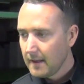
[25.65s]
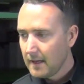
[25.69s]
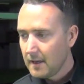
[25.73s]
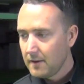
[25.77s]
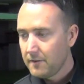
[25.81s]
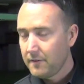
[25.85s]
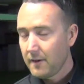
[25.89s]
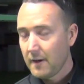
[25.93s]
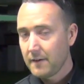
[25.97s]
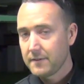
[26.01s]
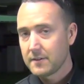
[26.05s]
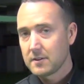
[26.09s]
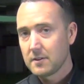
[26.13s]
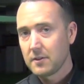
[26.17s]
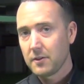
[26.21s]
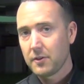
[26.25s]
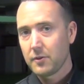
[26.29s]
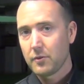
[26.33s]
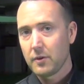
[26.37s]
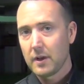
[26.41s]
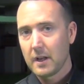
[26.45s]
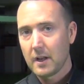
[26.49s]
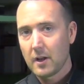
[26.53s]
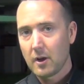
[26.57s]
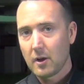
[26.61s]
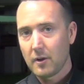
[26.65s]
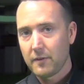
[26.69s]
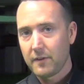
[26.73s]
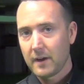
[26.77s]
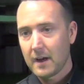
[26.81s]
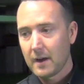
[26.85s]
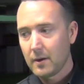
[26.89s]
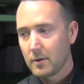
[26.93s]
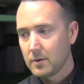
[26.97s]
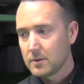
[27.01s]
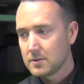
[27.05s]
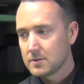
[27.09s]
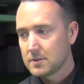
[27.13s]
If after the 3.5
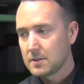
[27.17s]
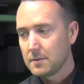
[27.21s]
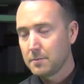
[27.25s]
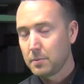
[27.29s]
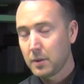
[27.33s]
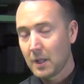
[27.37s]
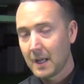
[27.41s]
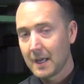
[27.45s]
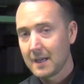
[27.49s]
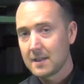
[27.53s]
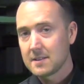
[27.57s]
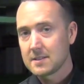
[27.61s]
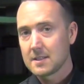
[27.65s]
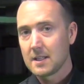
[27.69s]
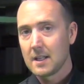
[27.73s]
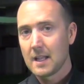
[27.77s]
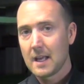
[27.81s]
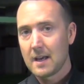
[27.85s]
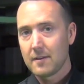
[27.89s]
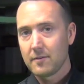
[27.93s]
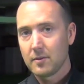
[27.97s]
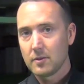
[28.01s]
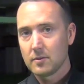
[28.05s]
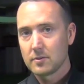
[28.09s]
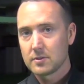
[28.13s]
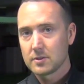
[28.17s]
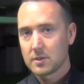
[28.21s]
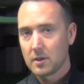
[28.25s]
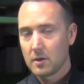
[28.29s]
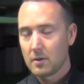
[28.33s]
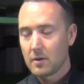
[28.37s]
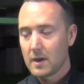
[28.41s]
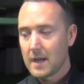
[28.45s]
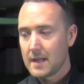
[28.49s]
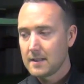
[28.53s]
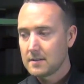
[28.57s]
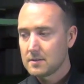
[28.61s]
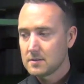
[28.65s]
hours the players are level,
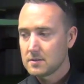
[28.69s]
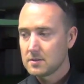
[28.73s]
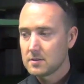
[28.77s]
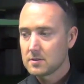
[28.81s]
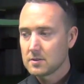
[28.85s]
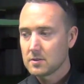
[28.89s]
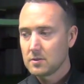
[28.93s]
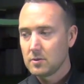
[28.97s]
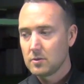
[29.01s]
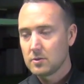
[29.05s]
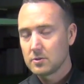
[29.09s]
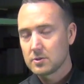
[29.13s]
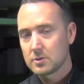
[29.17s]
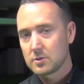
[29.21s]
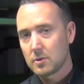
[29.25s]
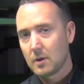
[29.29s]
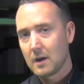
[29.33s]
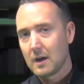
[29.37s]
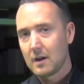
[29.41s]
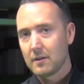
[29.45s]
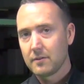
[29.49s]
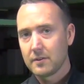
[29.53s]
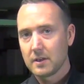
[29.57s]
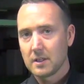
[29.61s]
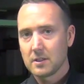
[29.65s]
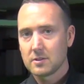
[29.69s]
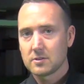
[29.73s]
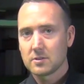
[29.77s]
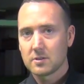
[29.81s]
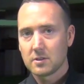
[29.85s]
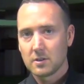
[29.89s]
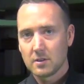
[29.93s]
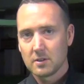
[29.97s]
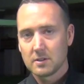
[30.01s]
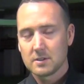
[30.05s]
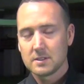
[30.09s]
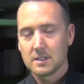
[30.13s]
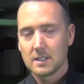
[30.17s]
so hence the scores 12 each,
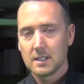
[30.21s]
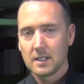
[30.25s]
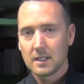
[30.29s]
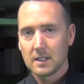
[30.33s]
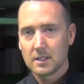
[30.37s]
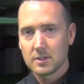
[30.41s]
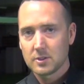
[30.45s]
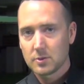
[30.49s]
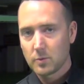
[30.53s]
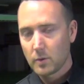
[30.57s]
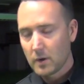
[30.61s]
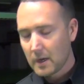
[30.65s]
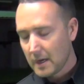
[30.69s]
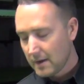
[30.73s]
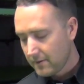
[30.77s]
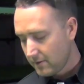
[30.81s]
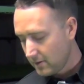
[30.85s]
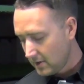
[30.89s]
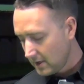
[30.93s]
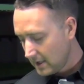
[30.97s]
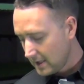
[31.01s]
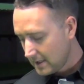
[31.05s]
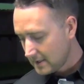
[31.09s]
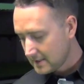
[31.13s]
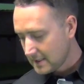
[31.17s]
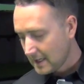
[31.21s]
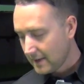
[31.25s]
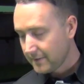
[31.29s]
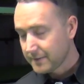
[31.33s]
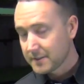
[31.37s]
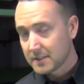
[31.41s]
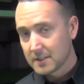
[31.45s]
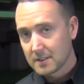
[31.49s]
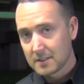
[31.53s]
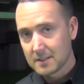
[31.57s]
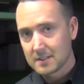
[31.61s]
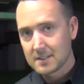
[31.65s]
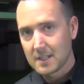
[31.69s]
13 each, whatever it is
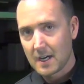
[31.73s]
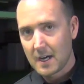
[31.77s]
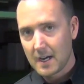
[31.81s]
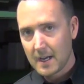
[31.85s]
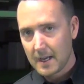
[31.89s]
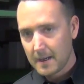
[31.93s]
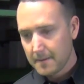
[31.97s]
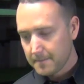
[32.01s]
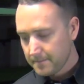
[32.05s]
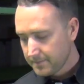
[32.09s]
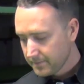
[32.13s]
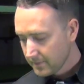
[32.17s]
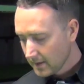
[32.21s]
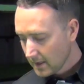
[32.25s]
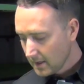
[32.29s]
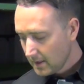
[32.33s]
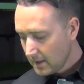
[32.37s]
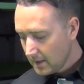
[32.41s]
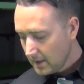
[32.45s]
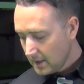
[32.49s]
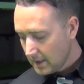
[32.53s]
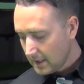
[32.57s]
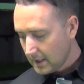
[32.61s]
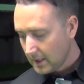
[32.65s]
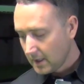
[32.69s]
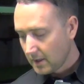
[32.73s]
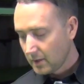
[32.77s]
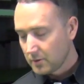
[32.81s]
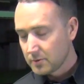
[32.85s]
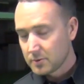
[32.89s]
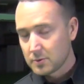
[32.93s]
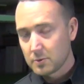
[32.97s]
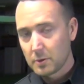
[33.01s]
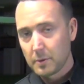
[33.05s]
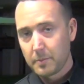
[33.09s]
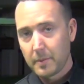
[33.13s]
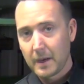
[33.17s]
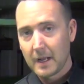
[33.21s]
after the time, it
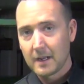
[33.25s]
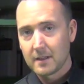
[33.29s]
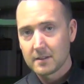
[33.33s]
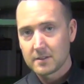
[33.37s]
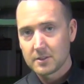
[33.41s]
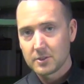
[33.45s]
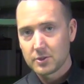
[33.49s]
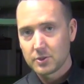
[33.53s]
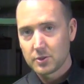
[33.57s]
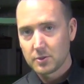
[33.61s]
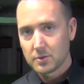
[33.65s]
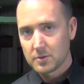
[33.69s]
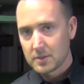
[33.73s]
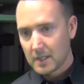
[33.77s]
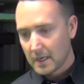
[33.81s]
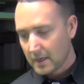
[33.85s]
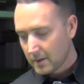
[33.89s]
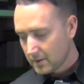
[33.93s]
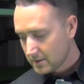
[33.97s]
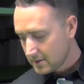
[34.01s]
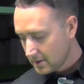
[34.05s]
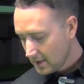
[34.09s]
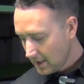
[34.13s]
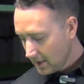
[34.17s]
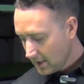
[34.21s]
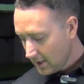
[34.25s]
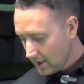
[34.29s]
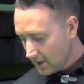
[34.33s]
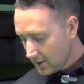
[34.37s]
goes to a penalty shootout.